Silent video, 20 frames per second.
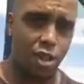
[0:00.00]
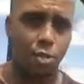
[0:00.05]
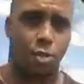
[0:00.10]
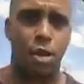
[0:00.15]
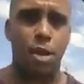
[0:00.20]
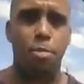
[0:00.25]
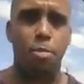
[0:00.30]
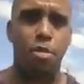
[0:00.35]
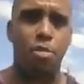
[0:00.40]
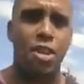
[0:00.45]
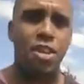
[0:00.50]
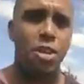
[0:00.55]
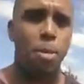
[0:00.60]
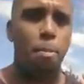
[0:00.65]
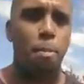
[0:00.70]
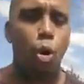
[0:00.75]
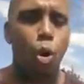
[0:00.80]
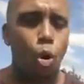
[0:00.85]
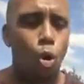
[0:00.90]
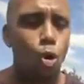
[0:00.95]
But then you
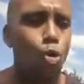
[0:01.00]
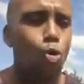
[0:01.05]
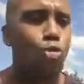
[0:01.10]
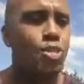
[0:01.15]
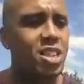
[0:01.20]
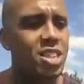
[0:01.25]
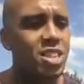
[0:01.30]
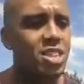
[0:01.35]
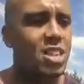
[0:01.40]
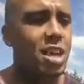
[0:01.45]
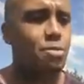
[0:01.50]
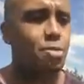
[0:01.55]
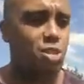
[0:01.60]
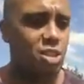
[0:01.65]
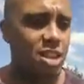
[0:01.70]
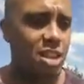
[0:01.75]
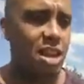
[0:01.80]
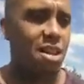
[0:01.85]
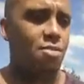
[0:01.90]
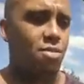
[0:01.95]
put all these steps
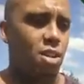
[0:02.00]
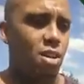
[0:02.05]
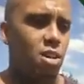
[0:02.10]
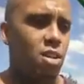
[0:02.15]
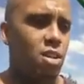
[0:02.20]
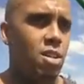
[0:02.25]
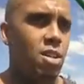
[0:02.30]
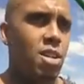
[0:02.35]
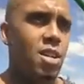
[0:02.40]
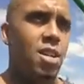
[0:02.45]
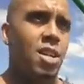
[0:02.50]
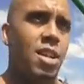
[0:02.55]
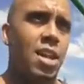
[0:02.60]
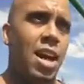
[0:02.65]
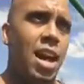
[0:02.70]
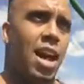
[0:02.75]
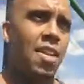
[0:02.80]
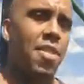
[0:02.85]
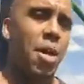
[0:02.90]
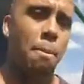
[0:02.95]
together,
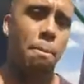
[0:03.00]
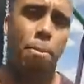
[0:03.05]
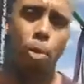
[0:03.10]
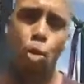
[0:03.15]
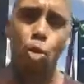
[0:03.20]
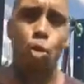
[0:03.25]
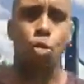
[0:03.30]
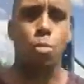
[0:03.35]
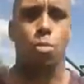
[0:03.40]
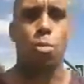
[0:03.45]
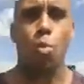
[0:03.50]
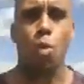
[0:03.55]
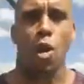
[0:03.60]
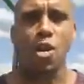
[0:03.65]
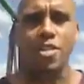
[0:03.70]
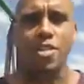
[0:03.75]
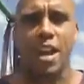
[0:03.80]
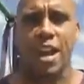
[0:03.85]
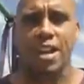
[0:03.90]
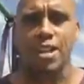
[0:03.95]
and then boom, one
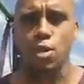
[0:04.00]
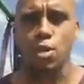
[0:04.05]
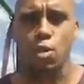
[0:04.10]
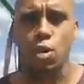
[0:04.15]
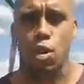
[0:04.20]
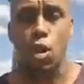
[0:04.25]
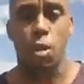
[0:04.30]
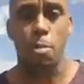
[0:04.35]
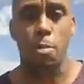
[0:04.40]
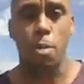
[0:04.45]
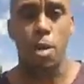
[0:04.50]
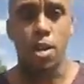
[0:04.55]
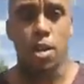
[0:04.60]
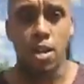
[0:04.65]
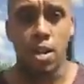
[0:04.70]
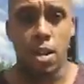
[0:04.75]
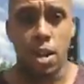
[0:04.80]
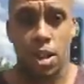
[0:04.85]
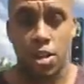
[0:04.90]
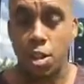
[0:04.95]
day you'll come
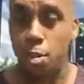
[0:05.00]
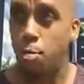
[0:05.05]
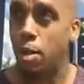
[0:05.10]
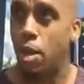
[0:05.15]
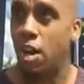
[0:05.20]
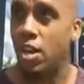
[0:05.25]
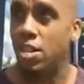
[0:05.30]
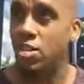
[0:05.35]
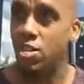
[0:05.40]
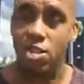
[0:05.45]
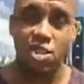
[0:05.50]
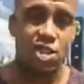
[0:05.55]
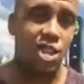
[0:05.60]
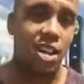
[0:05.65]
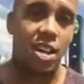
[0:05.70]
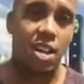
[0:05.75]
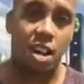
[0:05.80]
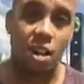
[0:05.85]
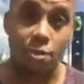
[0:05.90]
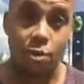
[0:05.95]
and you'll be like, shit,
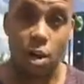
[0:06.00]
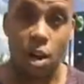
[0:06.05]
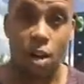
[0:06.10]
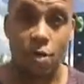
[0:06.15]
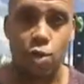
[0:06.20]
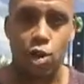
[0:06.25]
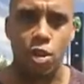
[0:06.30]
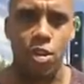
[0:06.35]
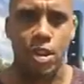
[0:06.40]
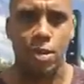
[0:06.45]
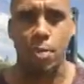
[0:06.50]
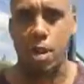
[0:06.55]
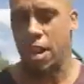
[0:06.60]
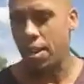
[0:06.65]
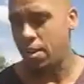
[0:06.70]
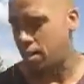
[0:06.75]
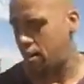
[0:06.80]
I've done it, man.